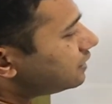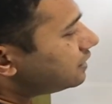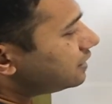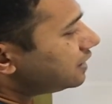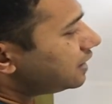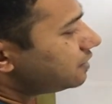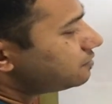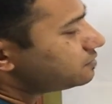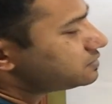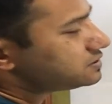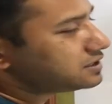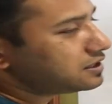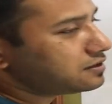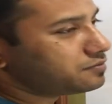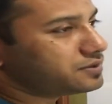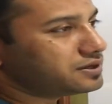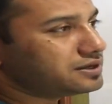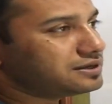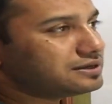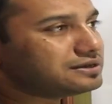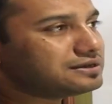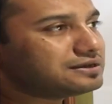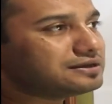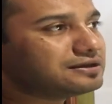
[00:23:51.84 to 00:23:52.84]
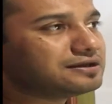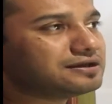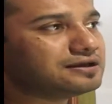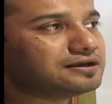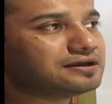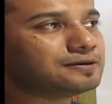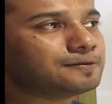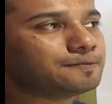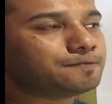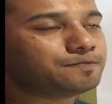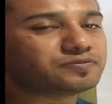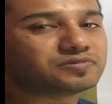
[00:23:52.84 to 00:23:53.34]
the name shall be
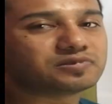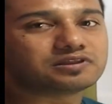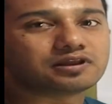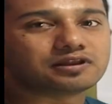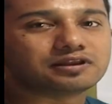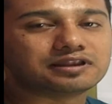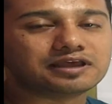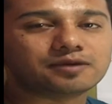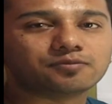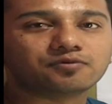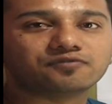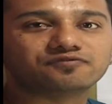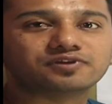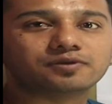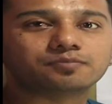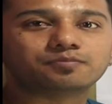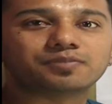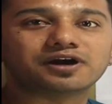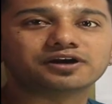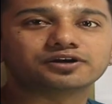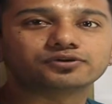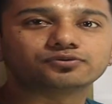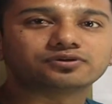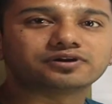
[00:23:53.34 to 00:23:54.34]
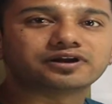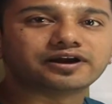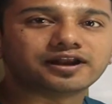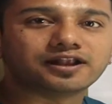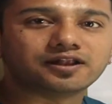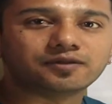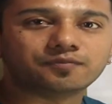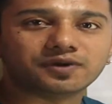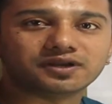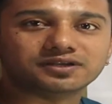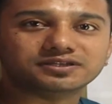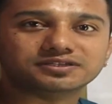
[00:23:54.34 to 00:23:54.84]
the name of the particular
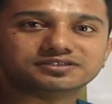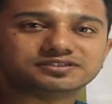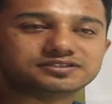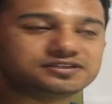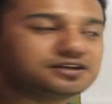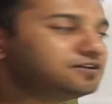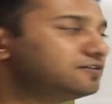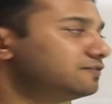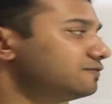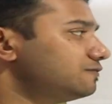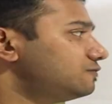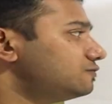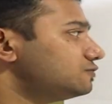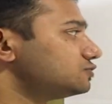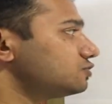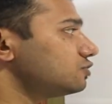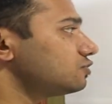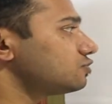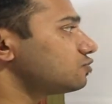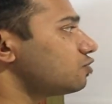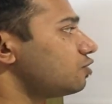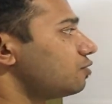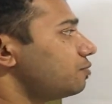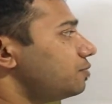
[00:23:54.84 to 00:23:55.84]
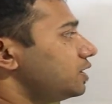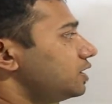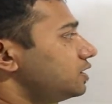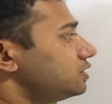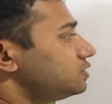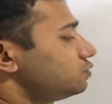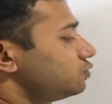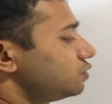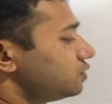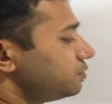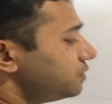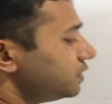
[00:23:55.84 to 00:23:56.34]
element itself. So
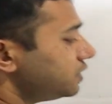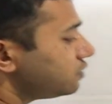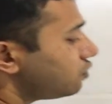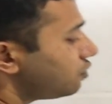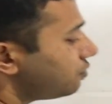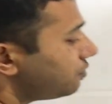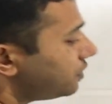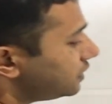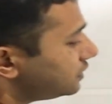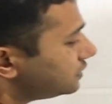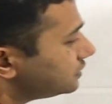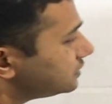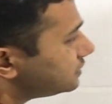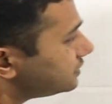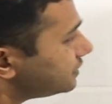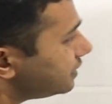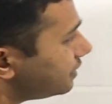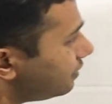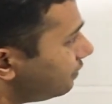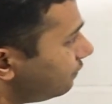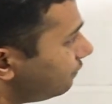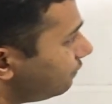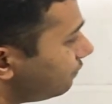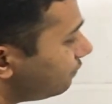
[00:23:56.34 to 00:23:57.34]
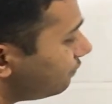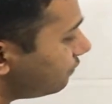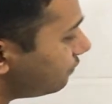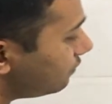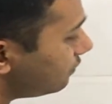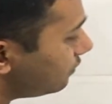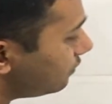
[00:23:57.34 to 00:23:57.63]
cobalt will be cobalt itself,